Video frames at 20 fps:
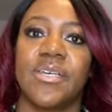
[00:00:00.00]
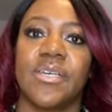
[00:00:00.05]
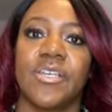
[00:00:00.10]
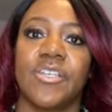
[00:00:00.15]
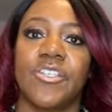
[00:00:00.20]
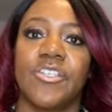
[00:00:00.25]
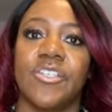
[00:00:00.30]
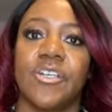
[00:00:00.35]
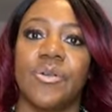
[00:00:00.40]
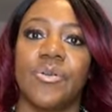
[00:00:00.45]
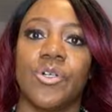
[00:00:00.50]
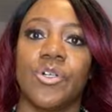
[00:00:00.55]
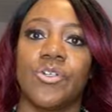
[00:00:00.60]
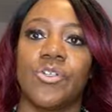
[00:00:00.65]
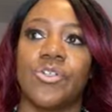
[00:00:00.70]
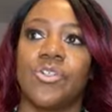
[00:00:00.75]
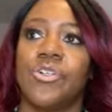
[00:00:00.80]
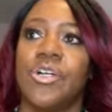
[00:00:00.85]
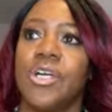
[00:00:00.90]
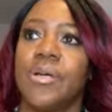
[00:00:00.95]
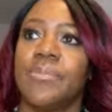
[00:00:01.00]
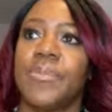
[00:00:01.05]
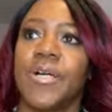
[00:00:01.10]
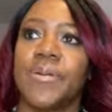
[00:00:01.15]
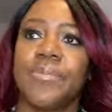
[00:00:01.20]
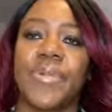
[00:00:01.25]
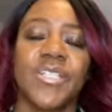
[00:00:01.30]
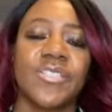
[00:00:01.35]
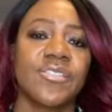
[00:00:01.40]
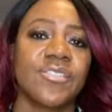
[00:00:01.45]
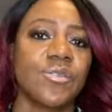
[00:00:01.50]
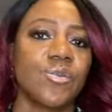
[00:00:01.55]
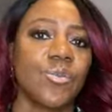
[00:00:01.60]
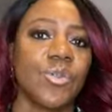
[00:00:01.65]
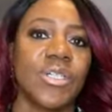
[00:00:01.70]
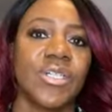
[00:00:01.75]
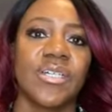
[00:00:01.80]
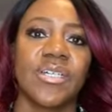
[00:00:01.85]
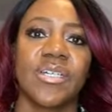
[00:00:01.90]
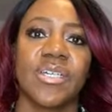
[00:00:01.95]
you know, or my boss at
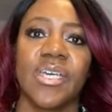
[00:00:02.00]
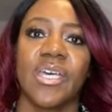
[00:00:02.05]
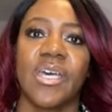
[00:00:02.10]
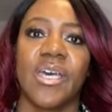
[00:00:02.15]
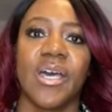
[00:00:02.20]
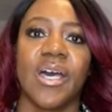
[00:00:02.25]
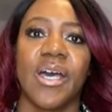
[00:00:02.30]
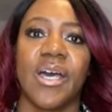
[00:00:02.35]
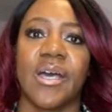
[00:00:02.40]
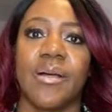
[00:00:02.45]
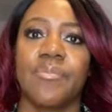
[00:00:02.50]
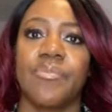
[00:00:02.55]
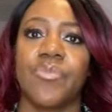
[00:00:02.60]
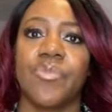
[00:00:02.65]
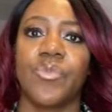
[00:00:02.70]
work um,